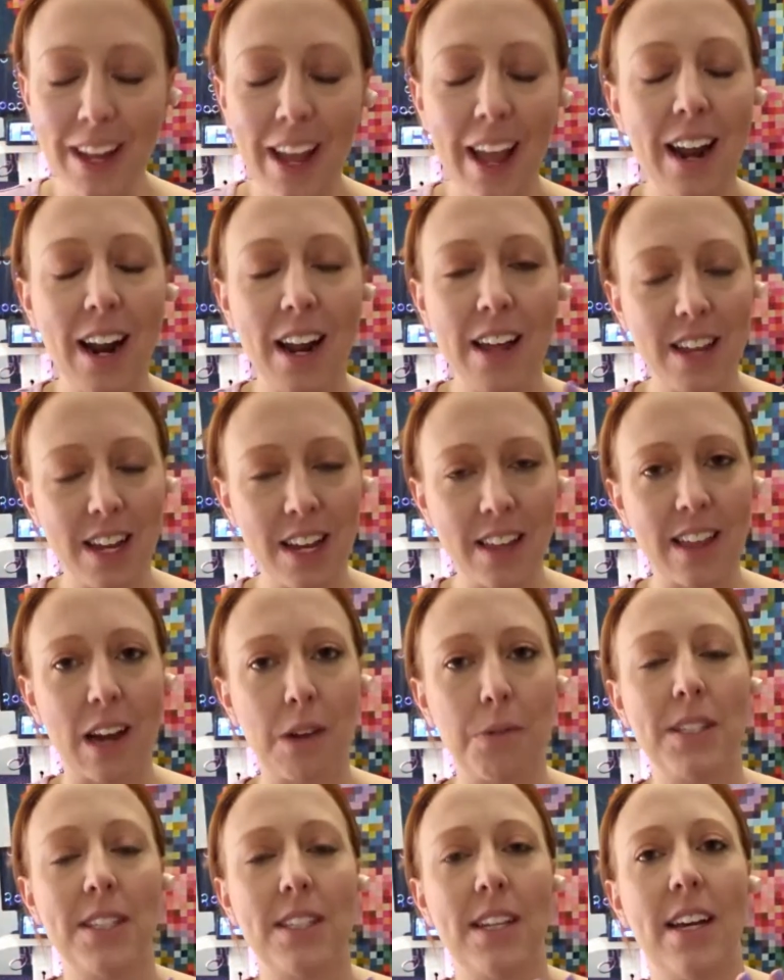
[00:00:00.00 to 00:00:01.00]
And I think
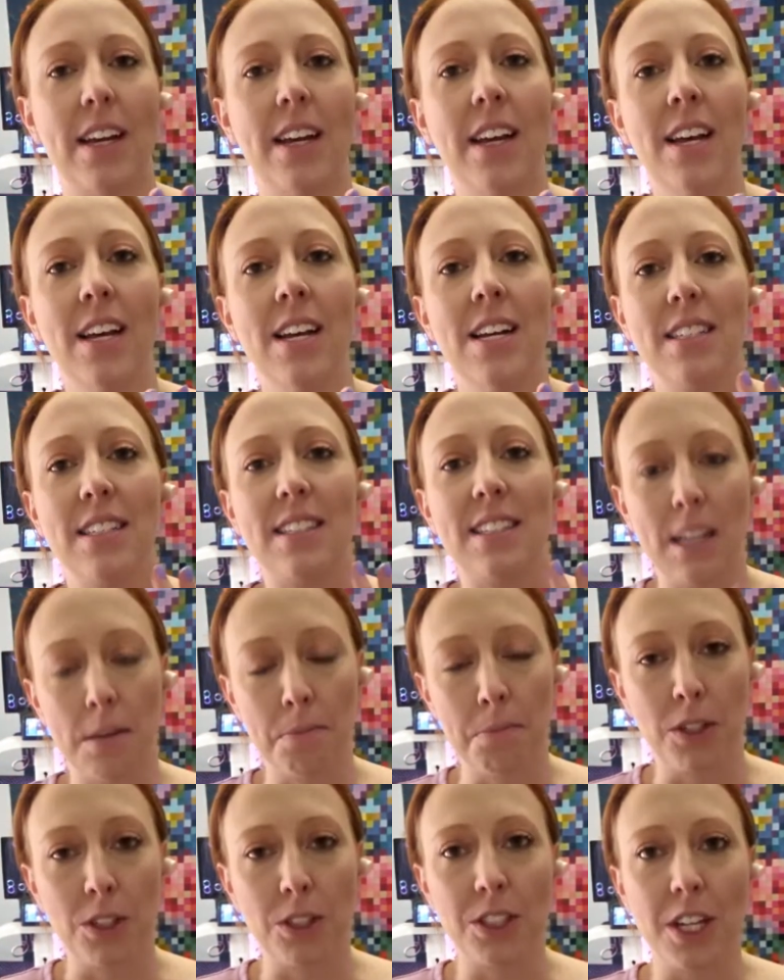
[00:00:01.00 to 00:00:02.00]
that was a
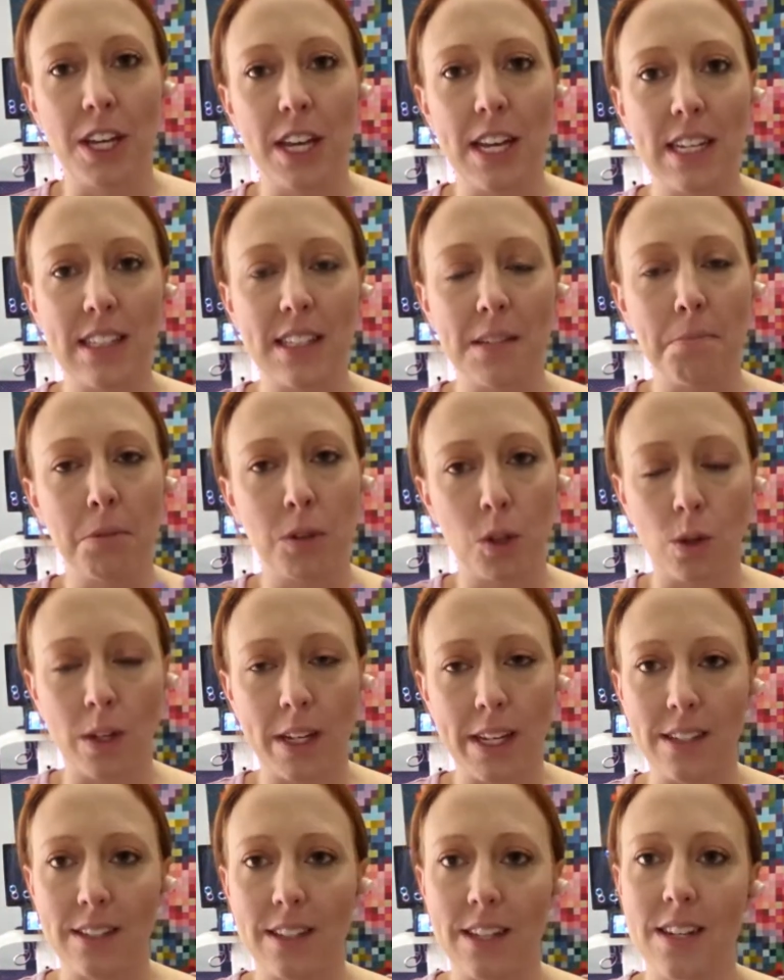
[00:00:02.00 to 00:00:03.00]
symbol to his
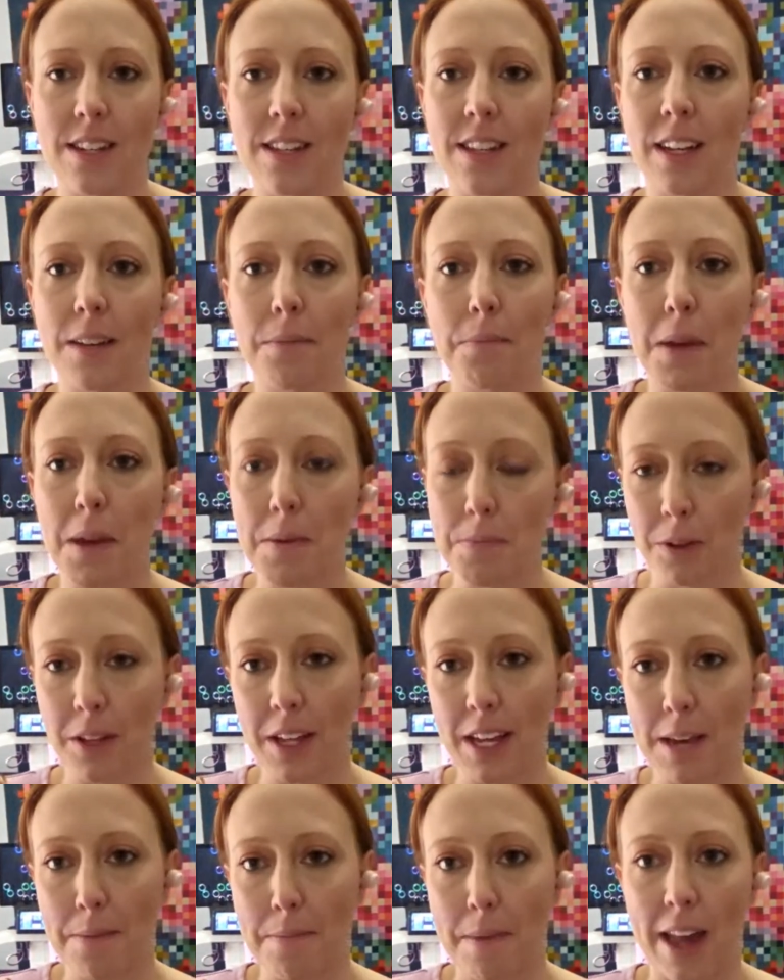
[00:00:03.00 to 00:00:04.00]
employees and the people
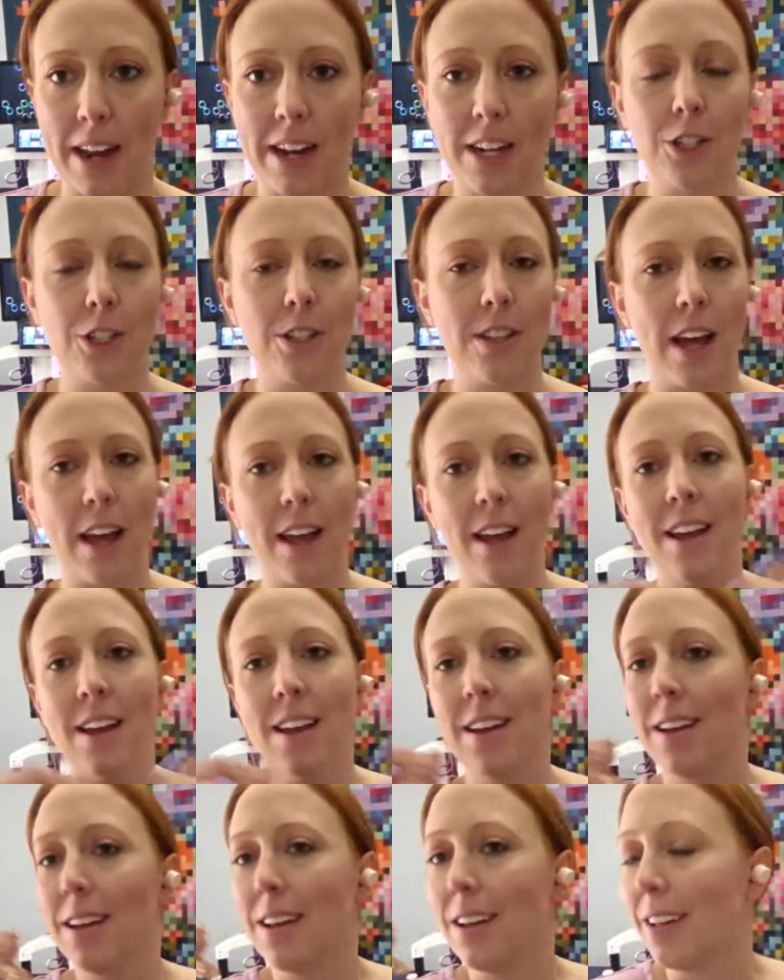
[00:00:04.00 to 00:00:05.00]
that he managed that,
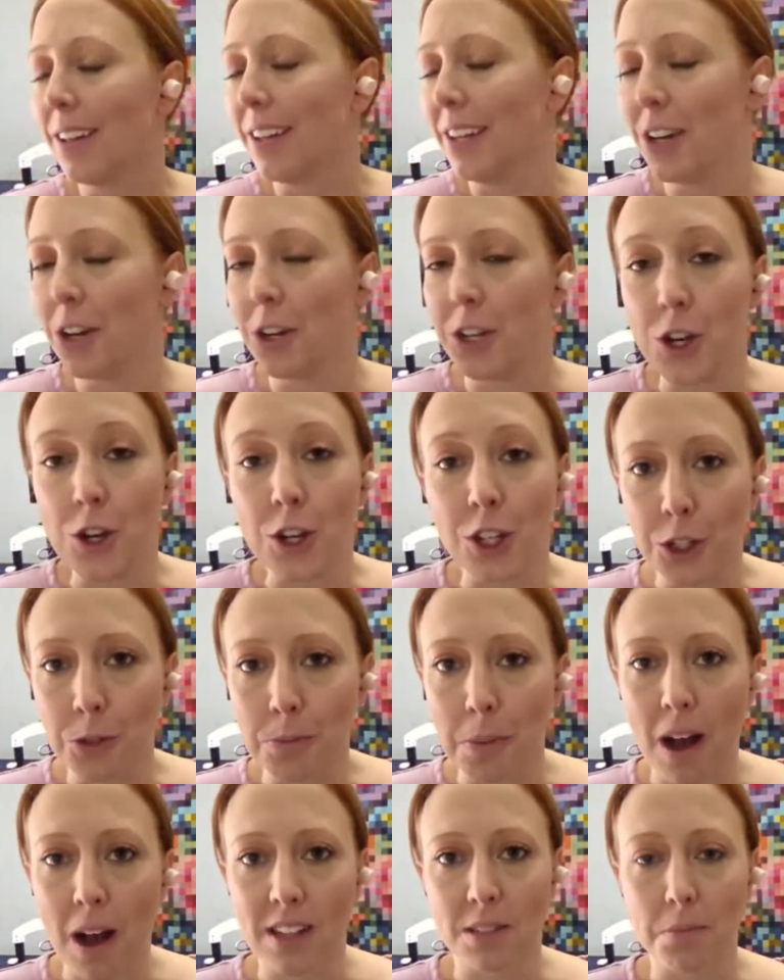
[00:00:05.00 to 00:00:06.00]
you can
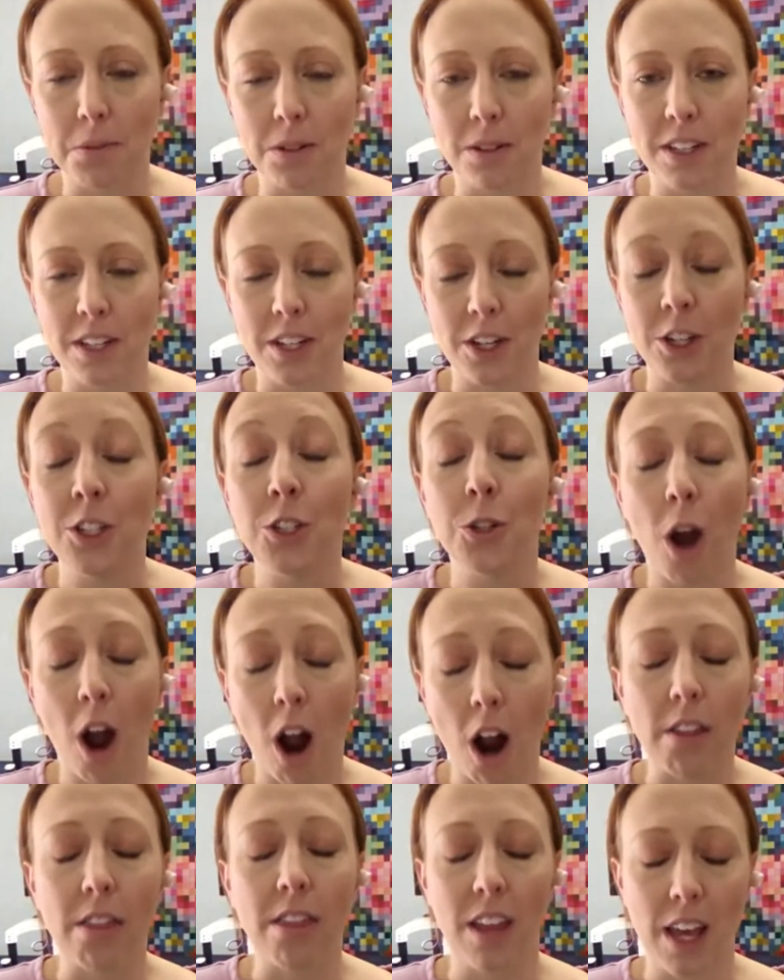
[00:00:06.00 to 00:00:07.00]
do
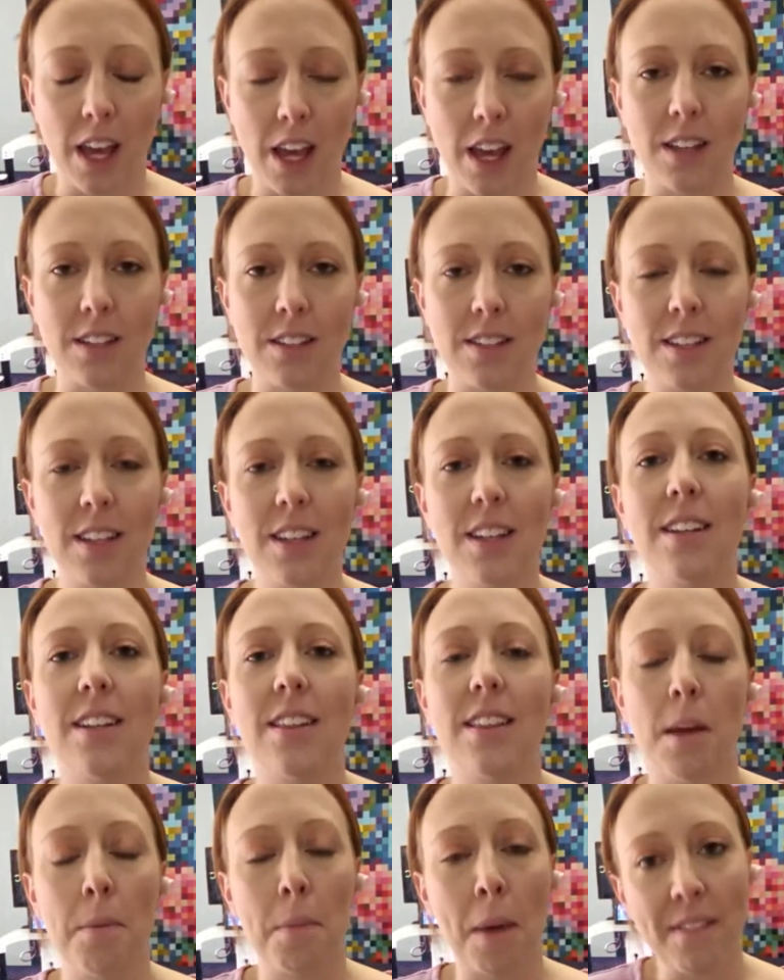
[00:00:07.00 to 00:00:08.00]
hard things.
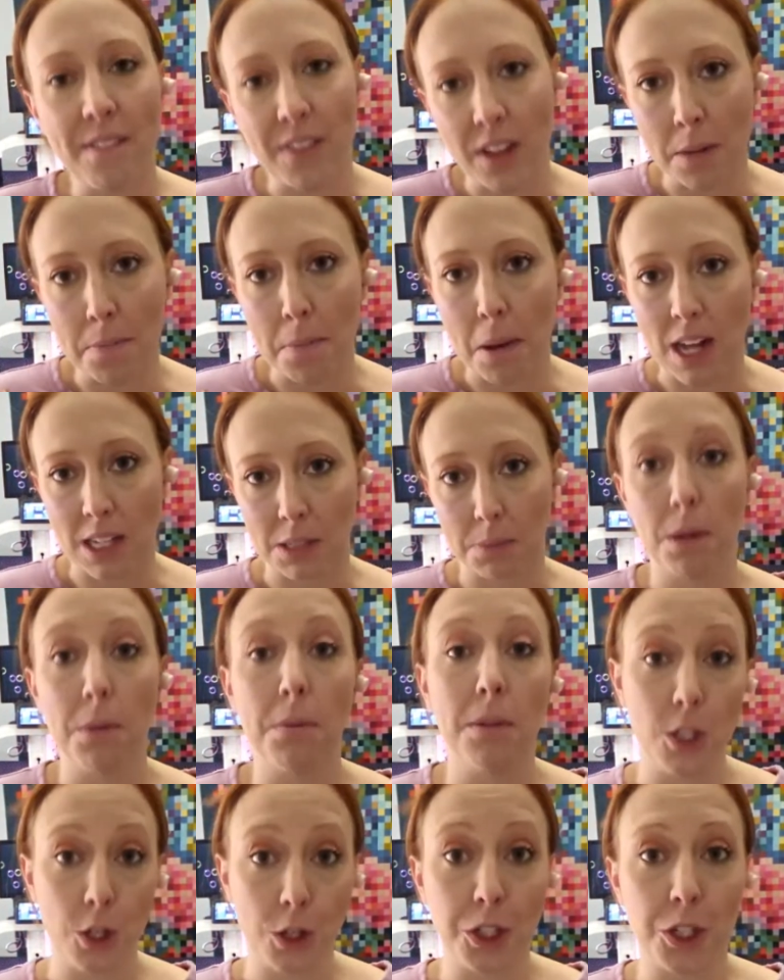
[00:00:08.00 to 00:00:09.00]
They might feel
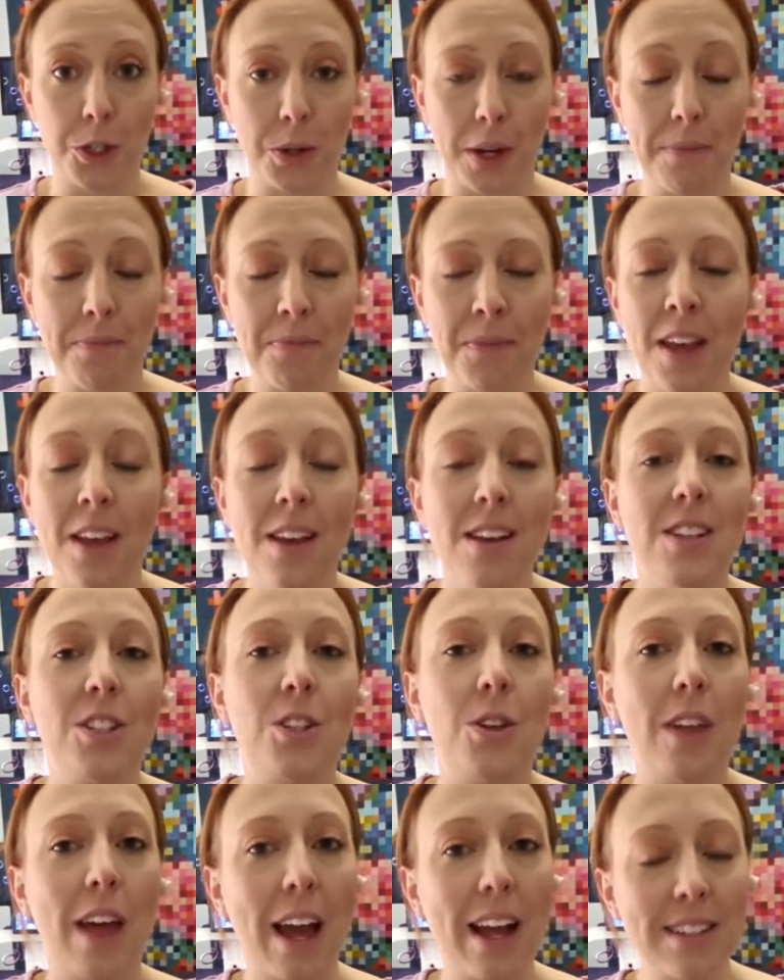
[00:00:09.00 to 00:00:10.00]
impossible, but you can do it.
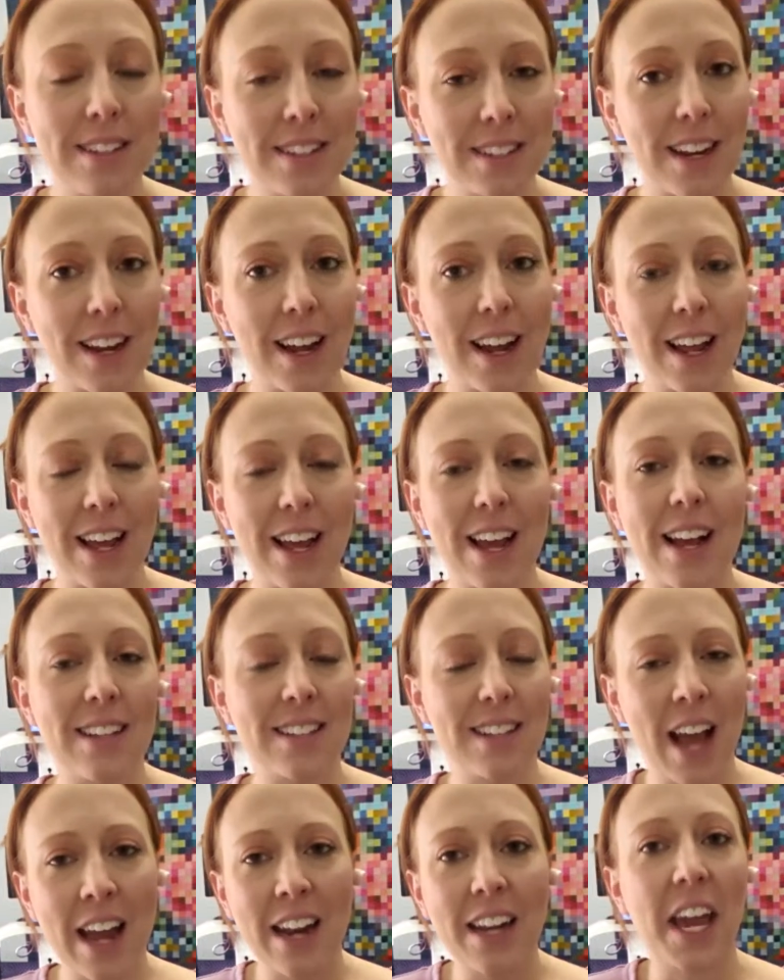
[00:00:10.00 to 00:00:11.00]
So that
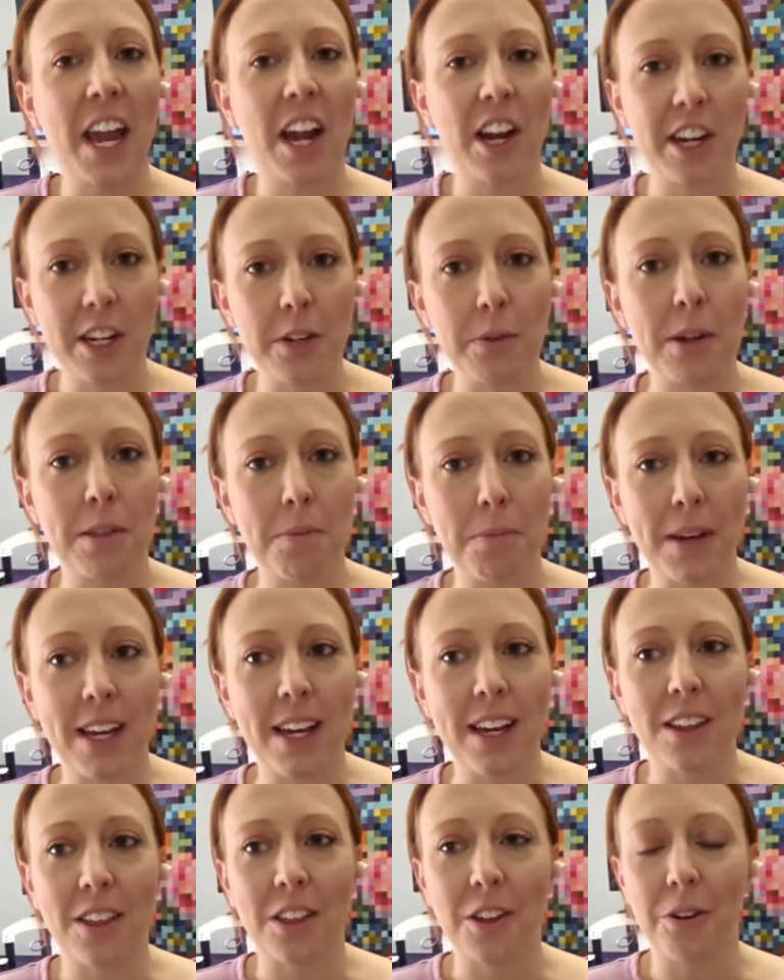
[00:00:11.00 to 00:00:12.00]
has kind of carried with
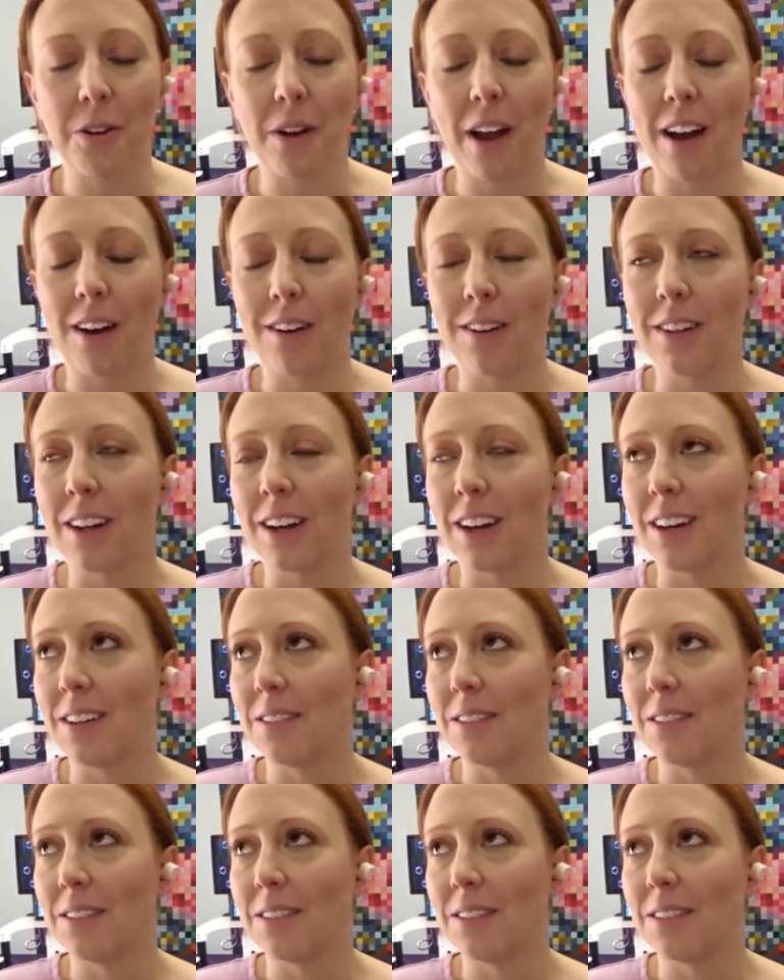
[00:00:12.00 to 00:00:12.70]
me throughout